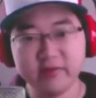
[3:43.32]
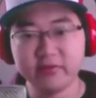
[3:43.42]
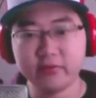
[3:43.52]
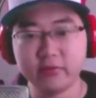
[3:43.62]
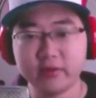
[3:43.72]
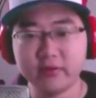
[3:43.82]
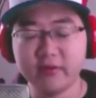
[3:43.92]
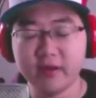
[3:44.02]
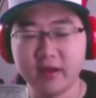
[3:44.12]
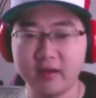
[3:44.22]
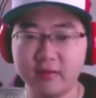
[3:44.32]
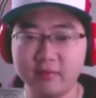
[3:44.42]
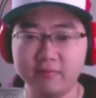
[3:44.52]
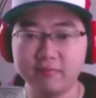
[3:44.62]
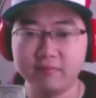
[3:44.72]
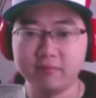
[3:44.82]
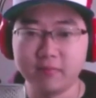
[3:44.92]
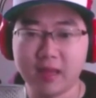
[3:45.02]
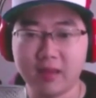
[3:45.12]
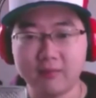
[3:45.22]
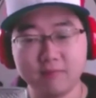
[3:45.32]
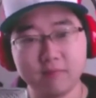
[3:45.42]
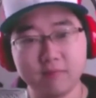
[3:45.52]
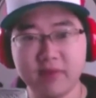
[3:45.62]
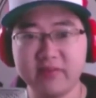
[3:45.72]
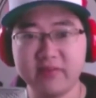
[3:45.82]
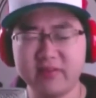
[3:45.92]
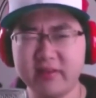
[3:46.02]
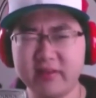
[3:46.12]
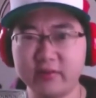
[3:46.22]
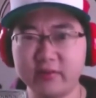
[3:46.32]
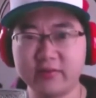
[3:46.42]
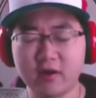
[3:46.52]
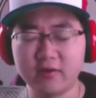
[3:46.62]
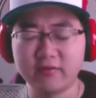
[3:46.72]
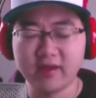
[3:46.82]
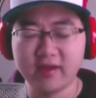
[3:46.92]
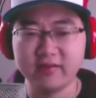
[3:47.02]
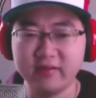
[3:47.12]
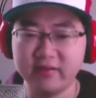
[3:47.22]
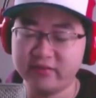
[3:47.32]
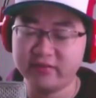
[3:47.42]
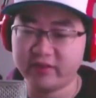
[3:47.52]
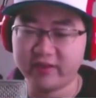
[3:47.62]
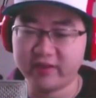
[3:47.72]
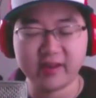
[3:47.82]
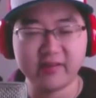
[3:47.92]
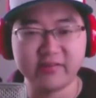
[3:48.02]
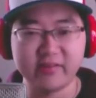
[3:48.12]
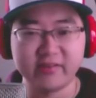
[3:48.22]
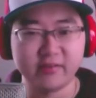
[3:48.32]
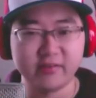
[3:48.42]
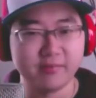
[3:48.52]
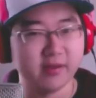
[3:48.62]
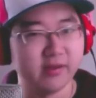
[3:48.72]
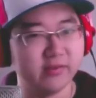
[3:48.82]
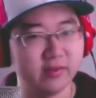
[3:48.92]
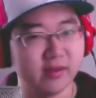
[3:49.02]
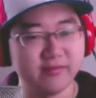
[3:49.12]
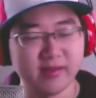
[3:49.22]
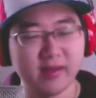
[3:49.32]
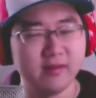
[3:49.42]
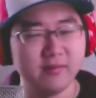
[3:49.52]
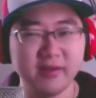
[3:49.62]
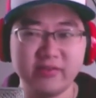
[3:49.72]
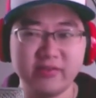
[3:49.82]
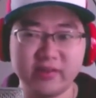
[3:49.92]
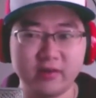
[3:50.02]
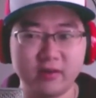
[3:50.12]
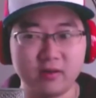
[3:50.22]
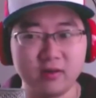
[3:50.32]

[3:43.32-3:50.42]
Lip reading: sort of basically sort of carved out a niche, I guess, as a left-handed pinch hitter